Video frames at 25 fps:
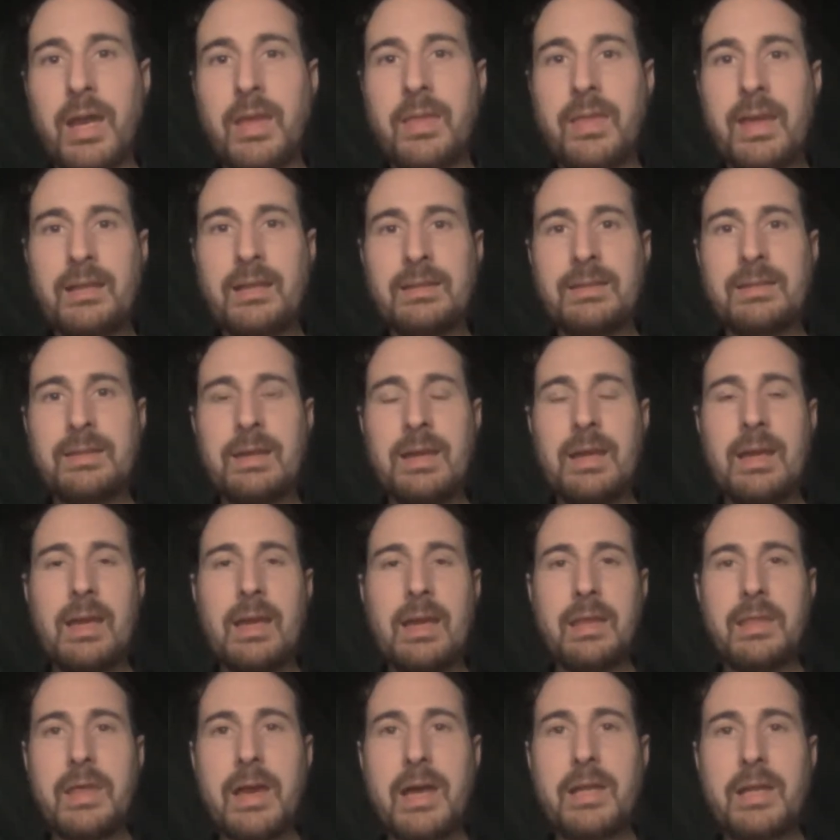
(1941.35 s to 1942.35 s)
And
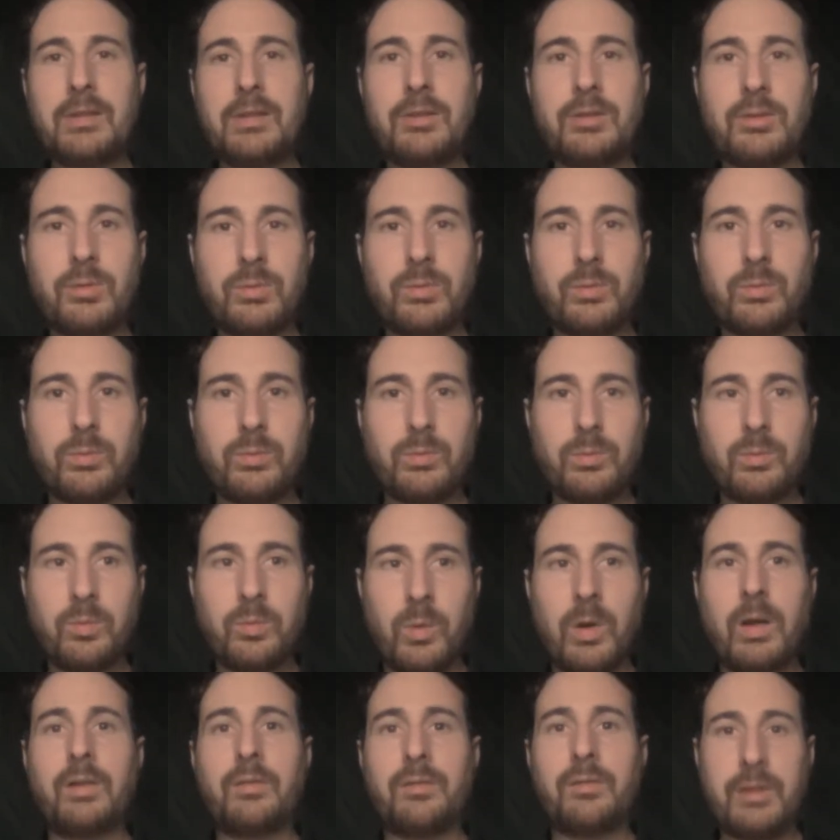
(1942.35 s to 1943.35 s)
that's
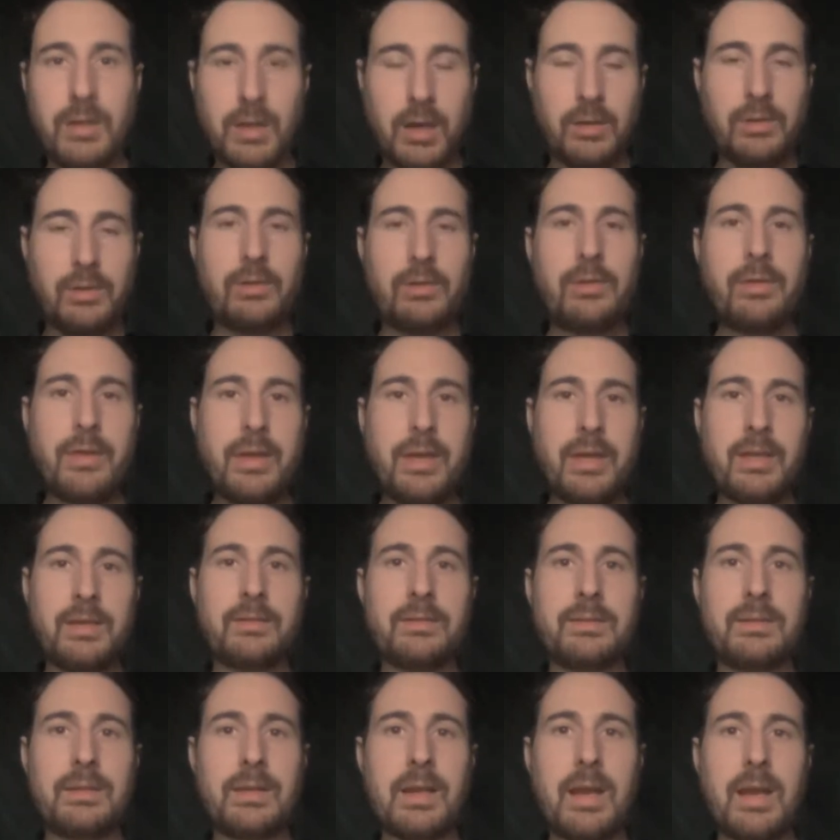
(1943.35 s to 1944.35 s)
one of the other
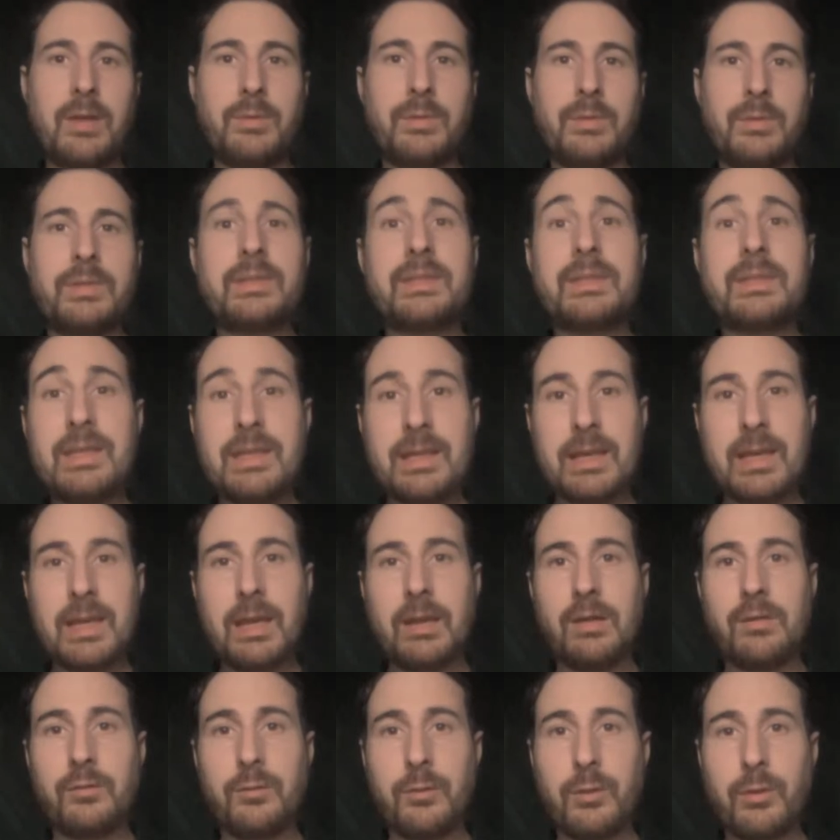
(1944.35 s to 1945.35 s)
things that I was
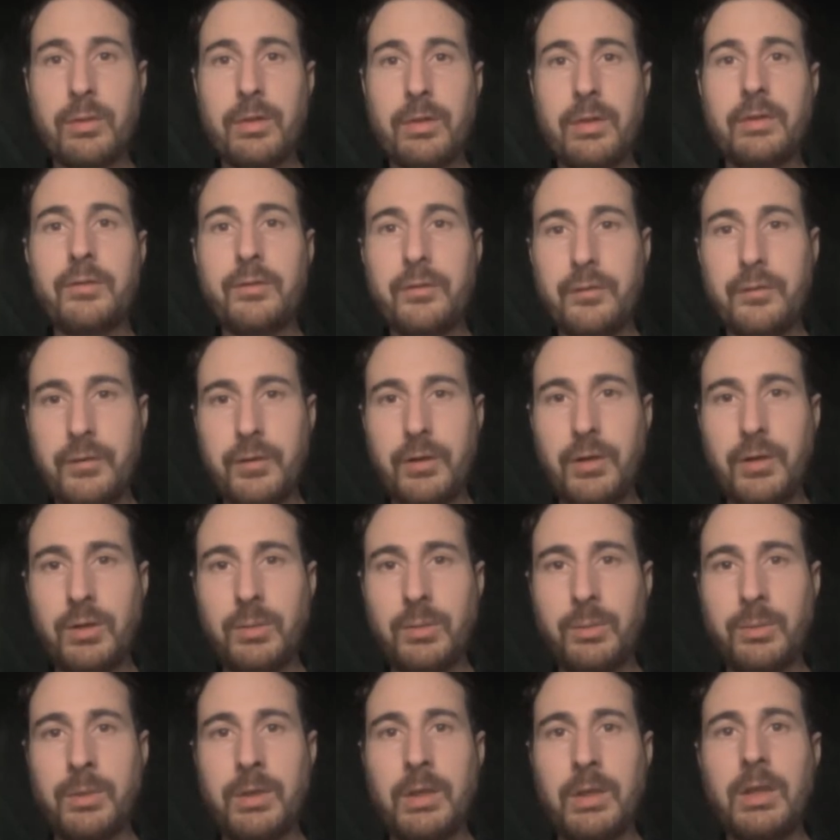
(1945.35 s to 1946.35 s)
seeking for this
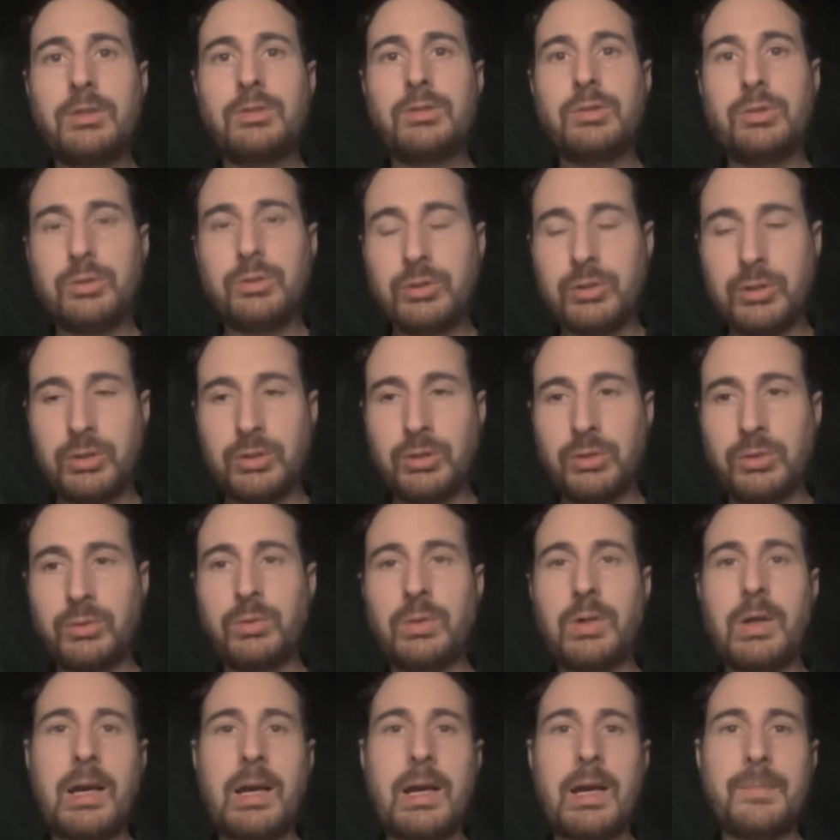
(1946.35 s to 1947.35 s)
film to
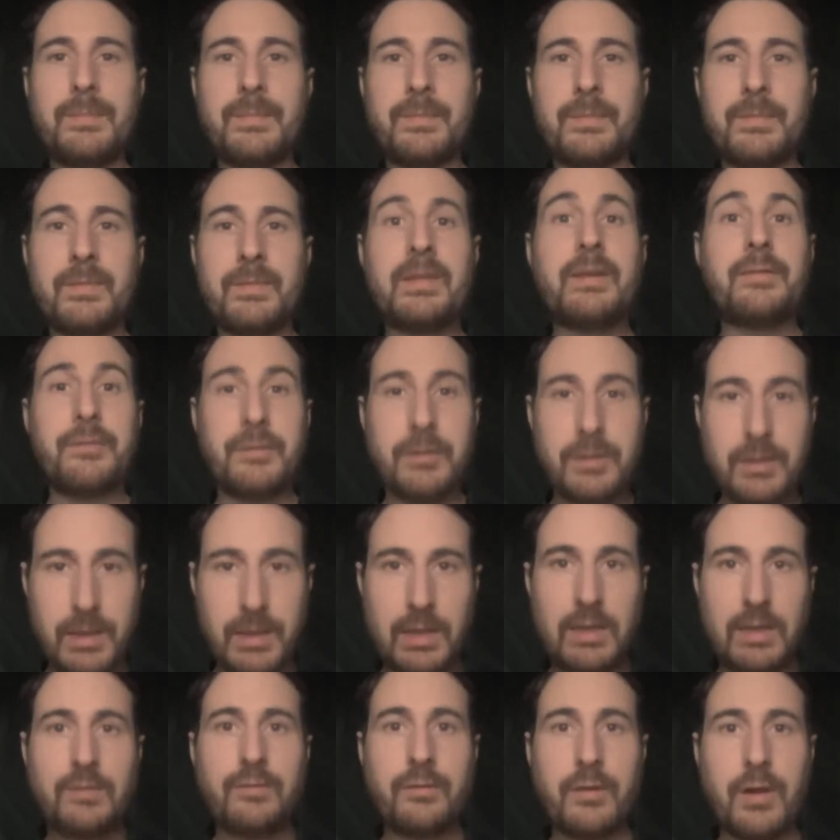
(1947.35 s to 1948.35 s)
do
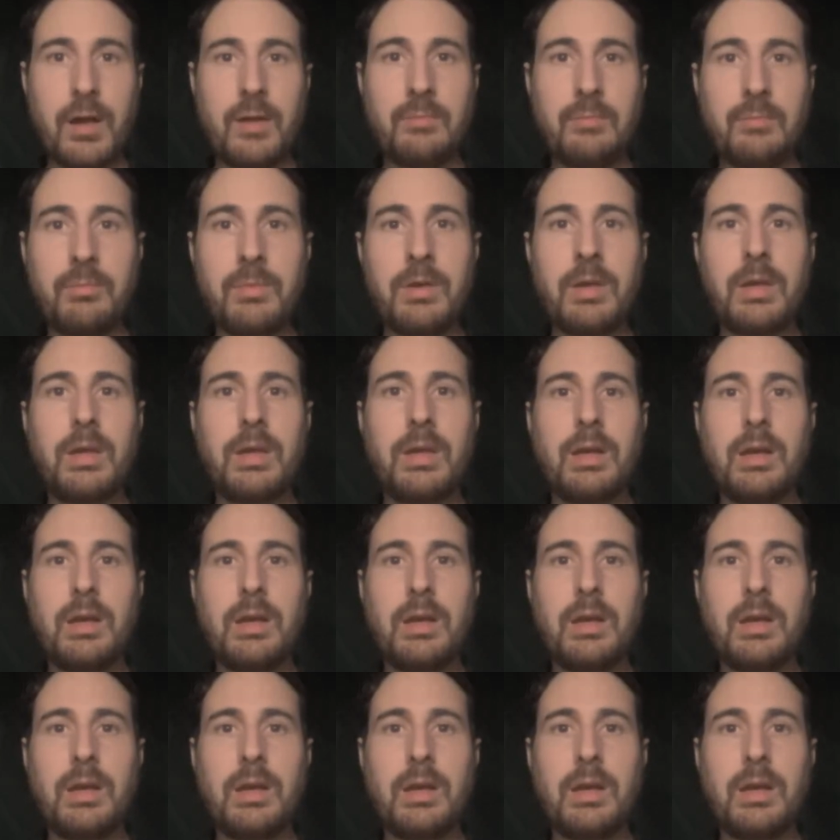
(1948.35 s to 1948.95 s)
differently from